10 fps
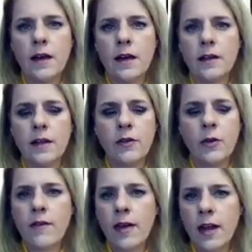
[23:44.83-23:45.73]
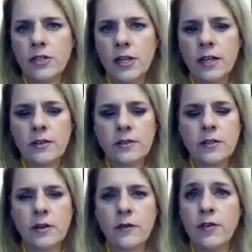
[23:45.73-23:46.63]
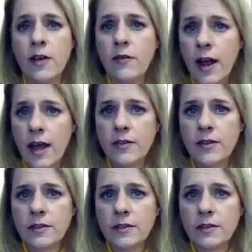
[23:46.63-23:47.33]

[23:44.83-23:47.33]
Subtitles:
if you haven't had a chance, or if you've never had this